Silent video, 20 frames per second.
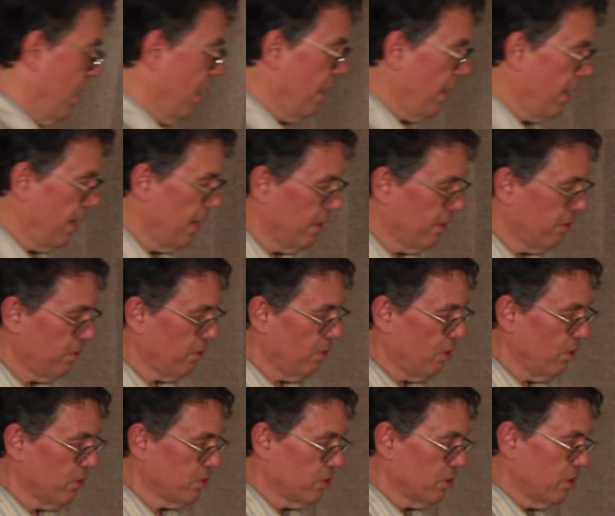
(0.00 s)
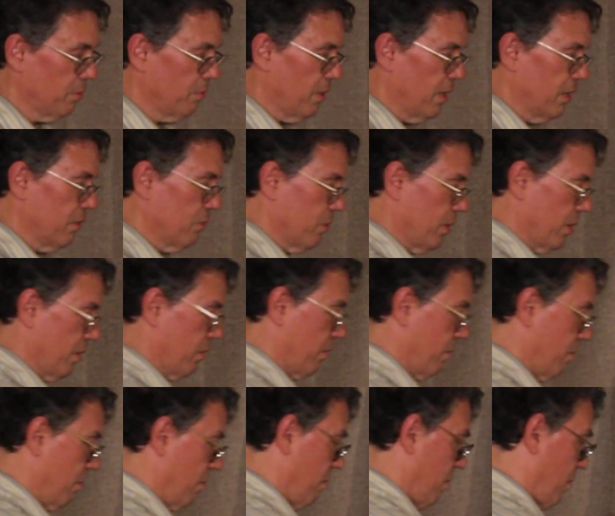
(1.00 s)
and also combined with
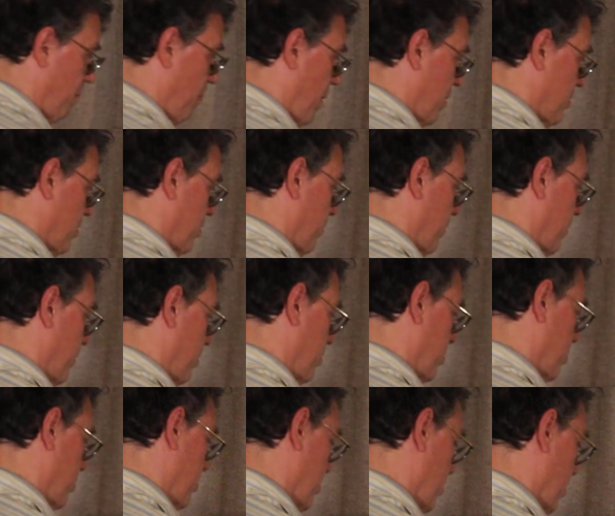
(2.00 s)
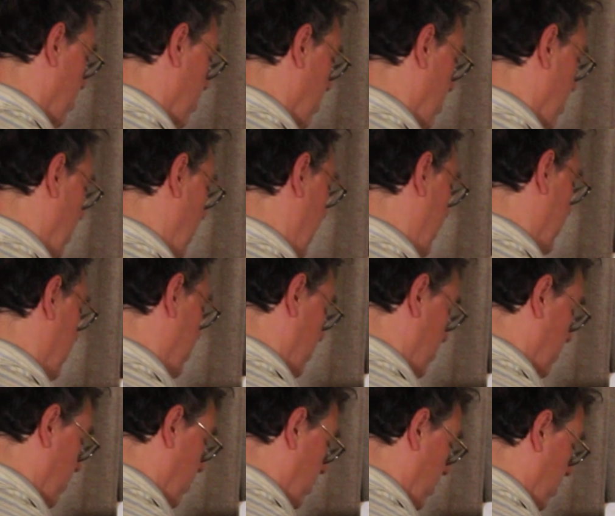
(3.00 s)
the positive integers, that
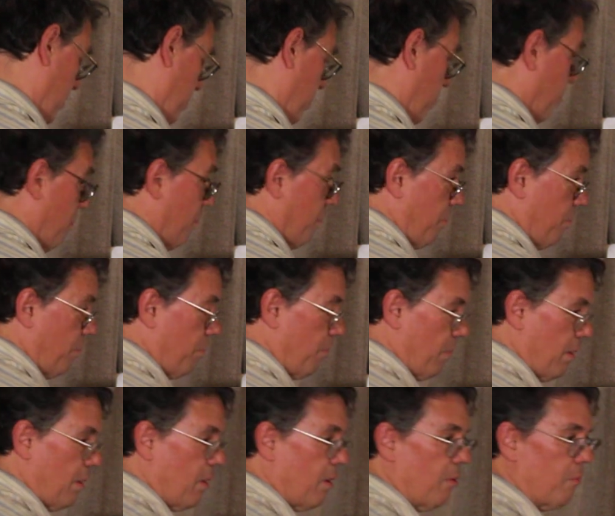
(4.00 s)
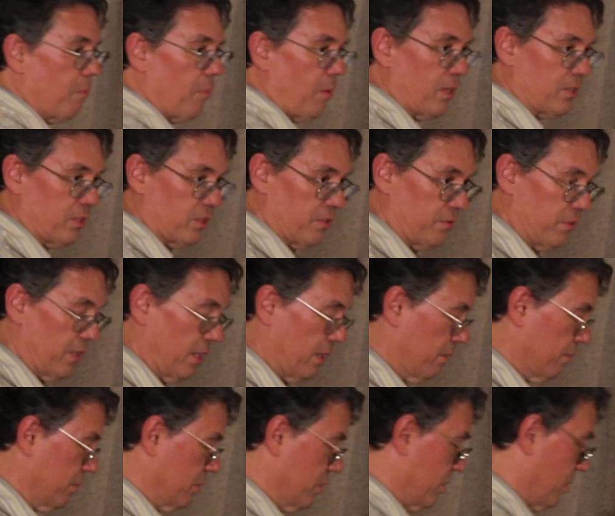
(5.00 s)
is positive,
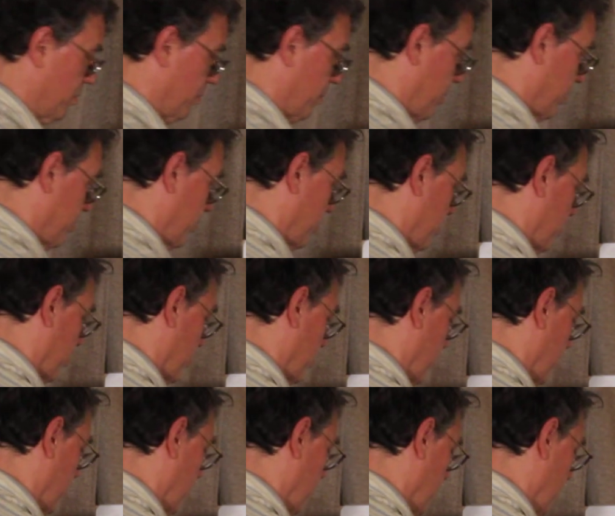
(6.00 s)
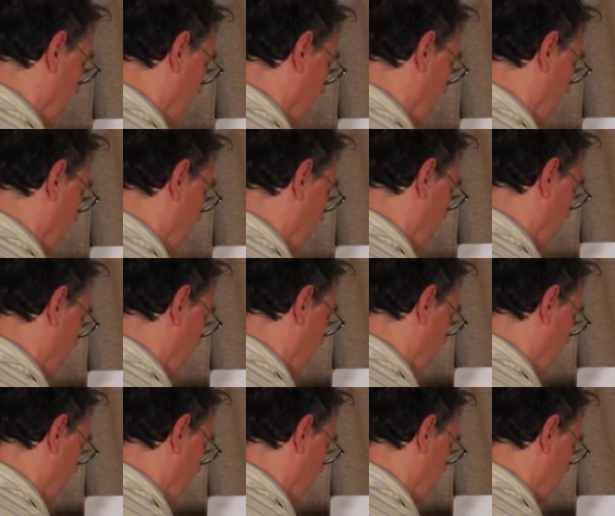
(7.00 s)
negative, and zero integers, so
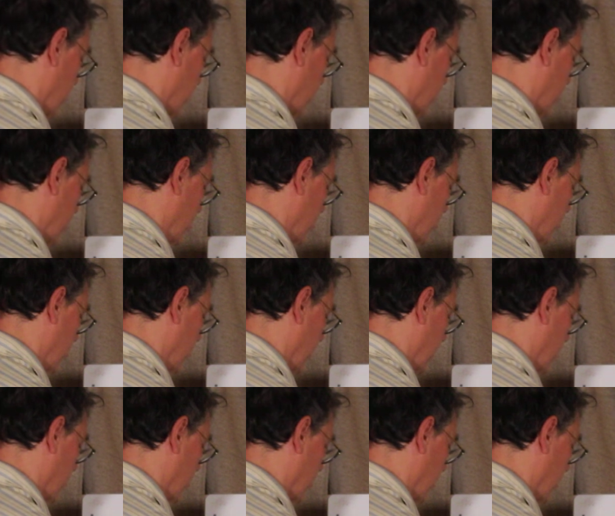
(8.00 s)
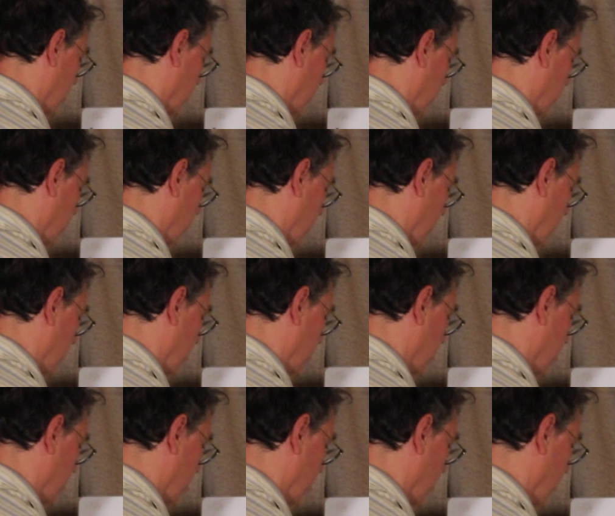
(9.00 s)
-2, -1,
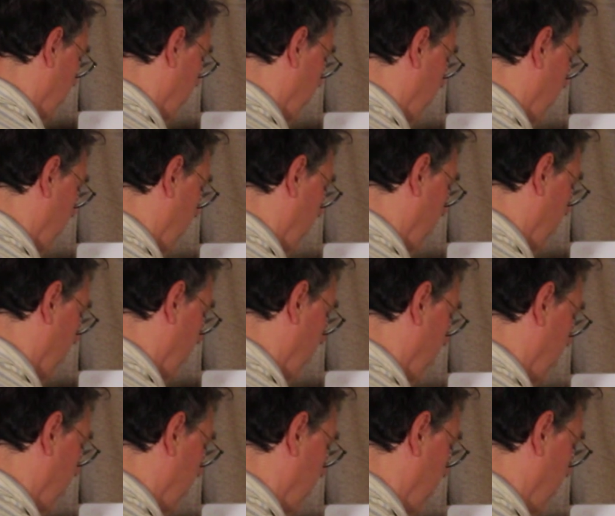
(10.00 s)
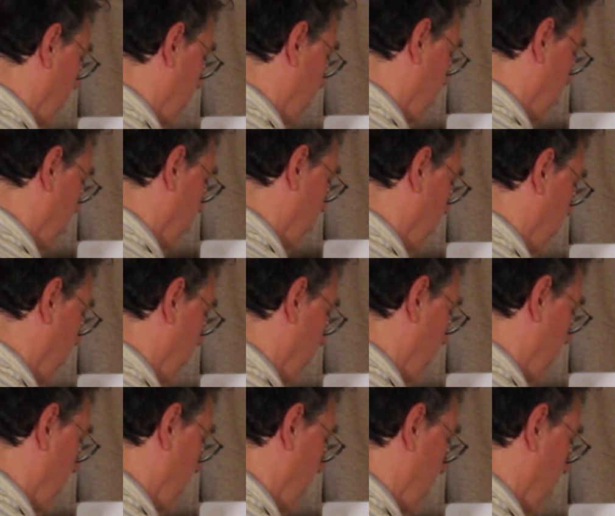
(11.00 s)
0, 1, 2,
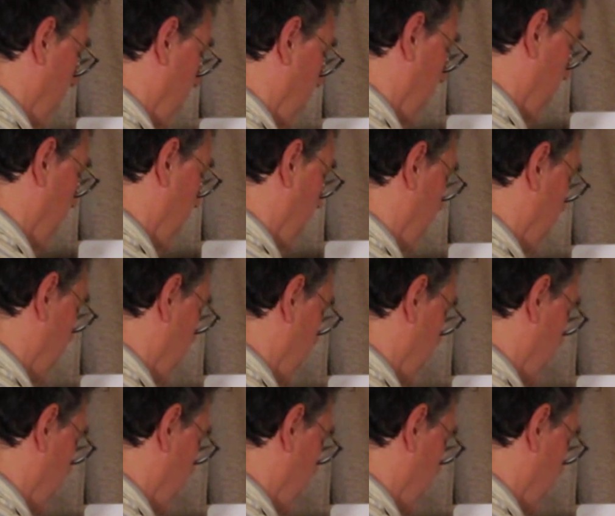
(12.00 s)
like that,